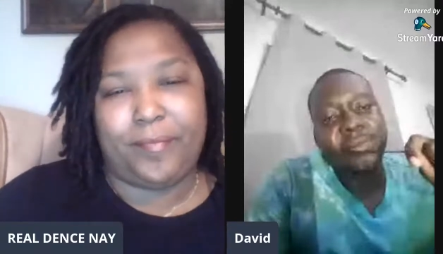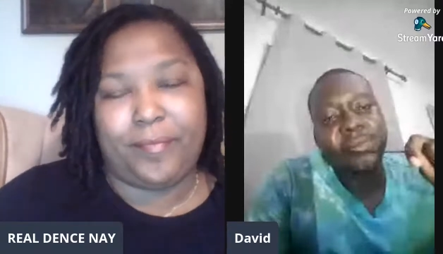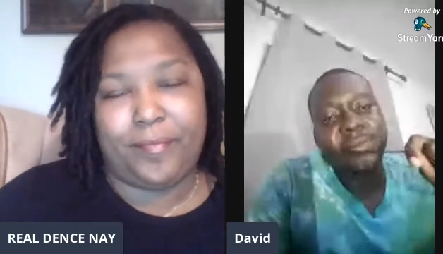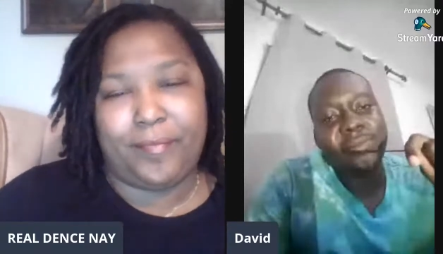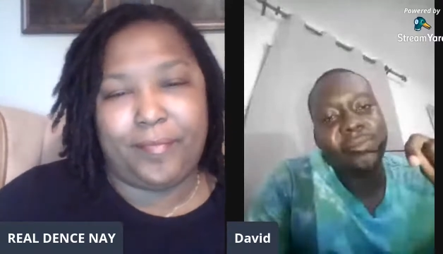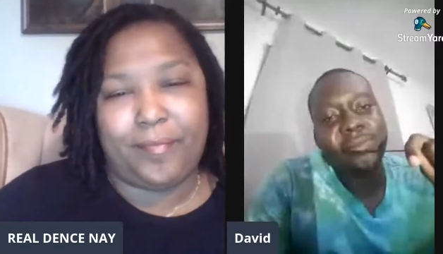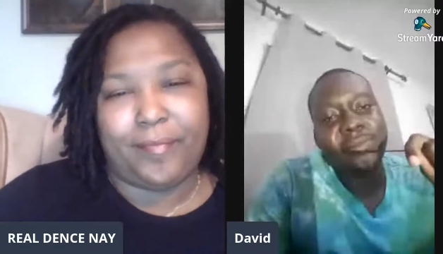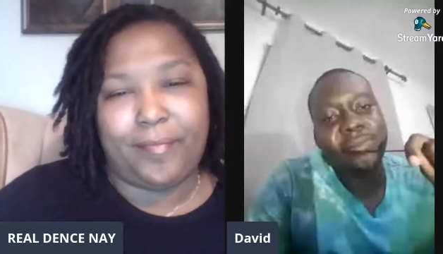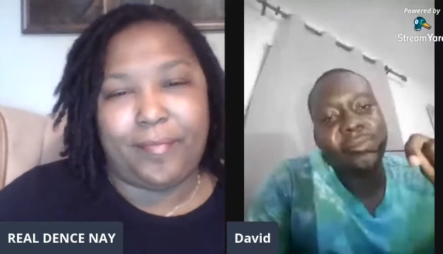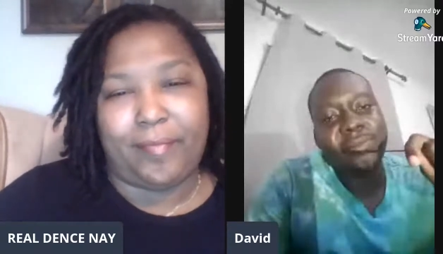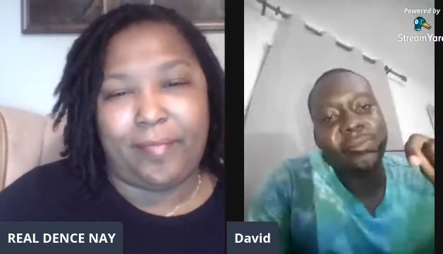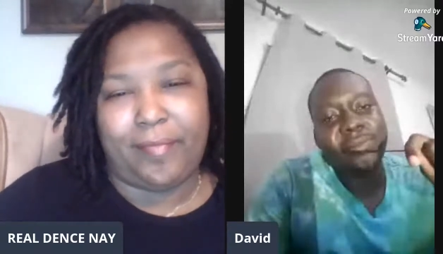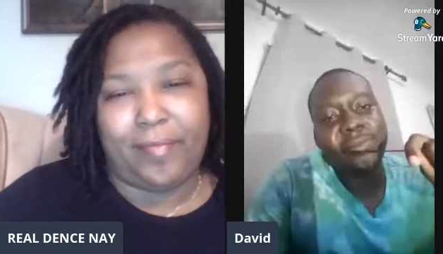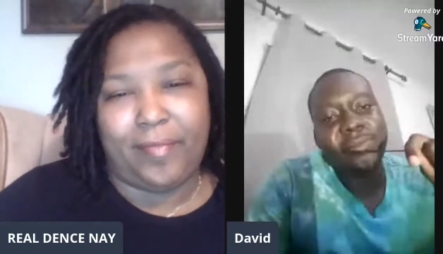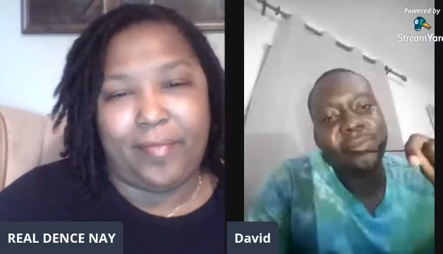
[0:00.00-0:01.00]

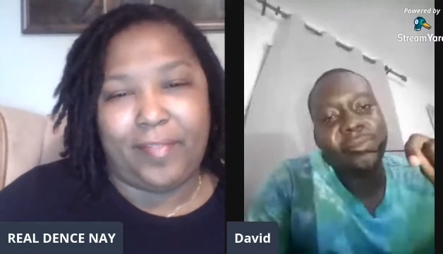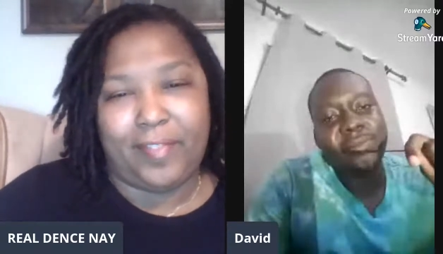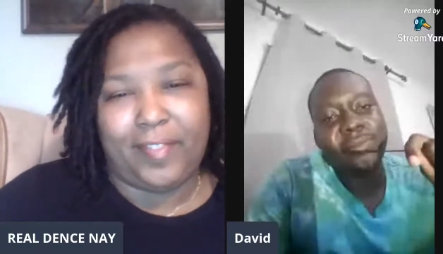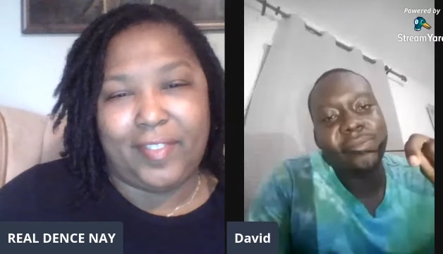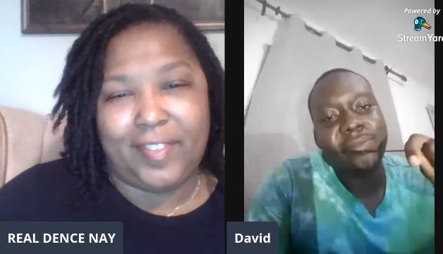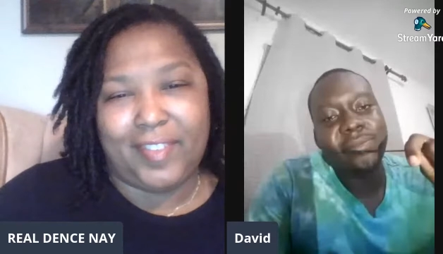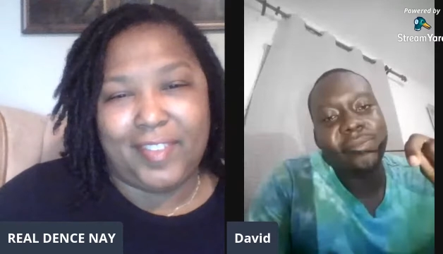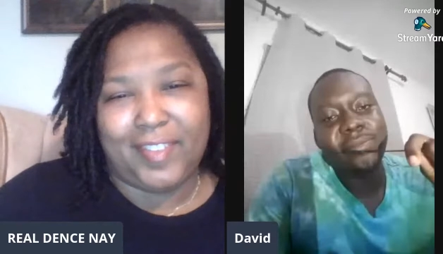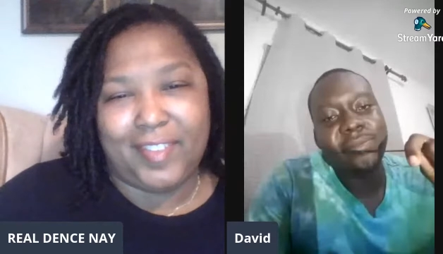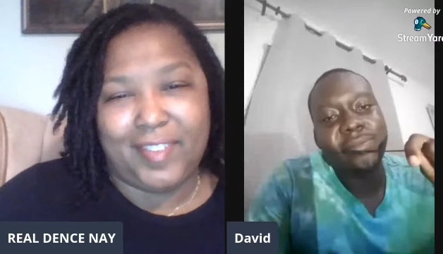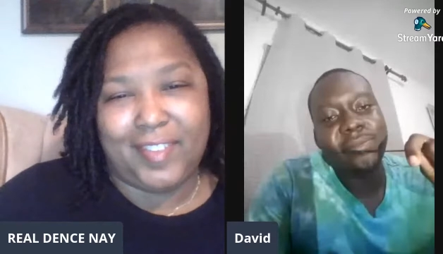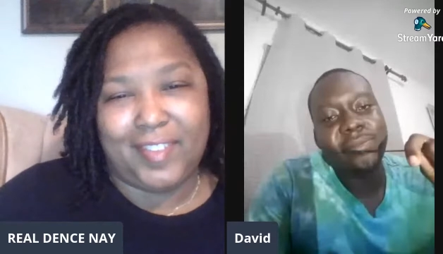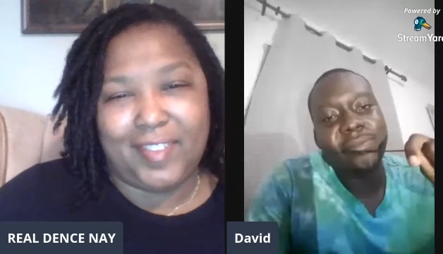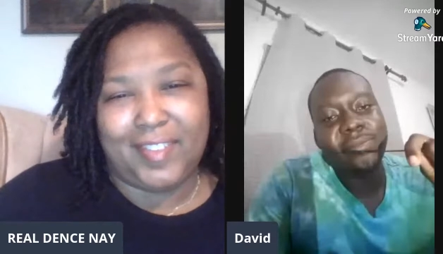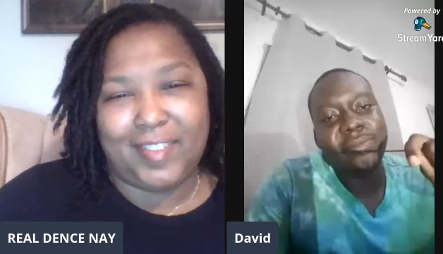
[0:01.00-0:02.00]

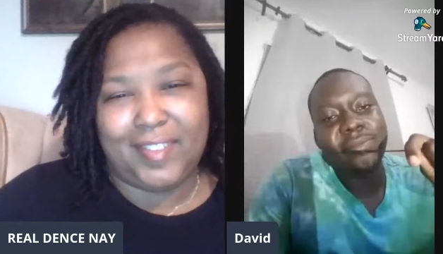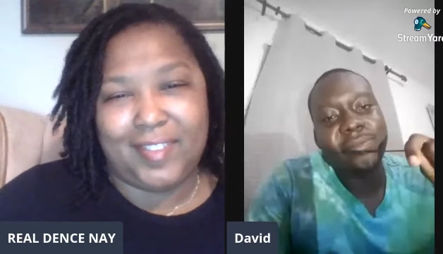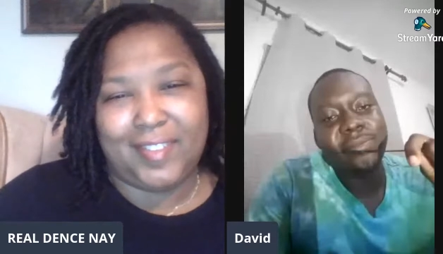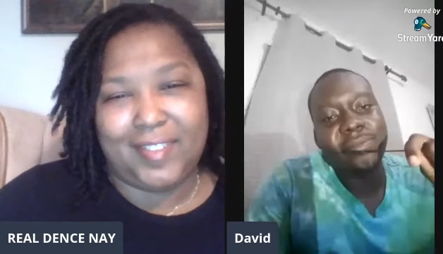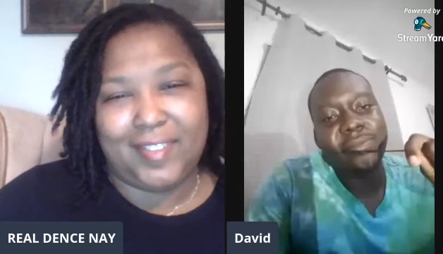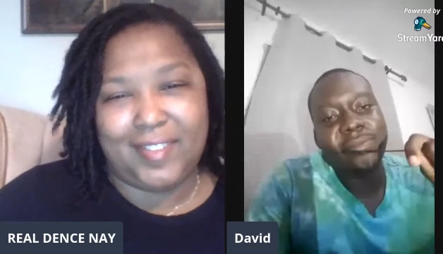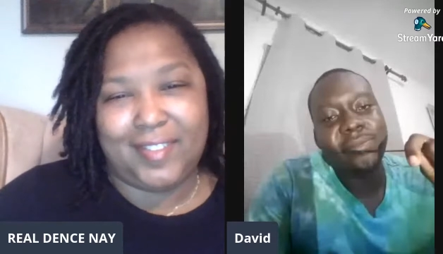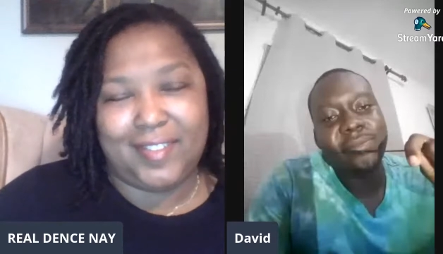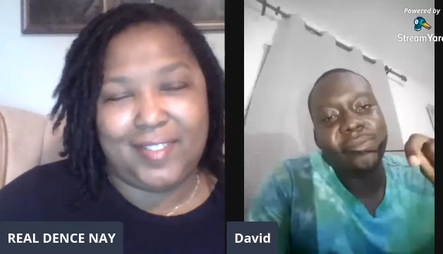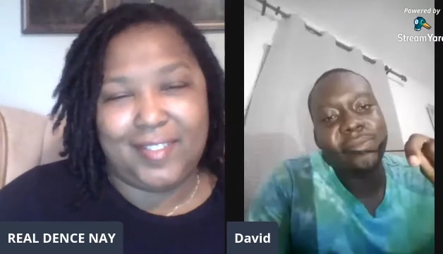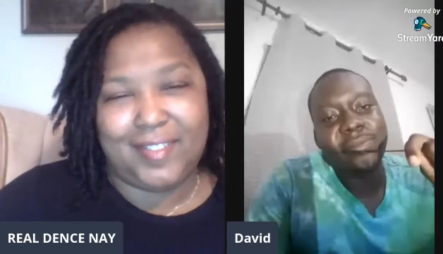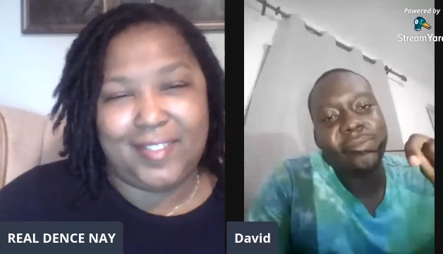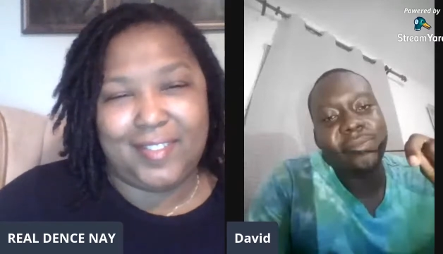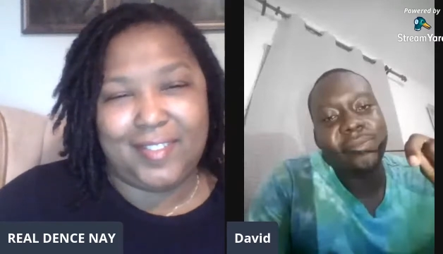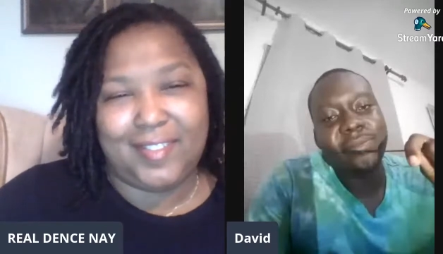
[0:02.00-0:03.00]
[no speech]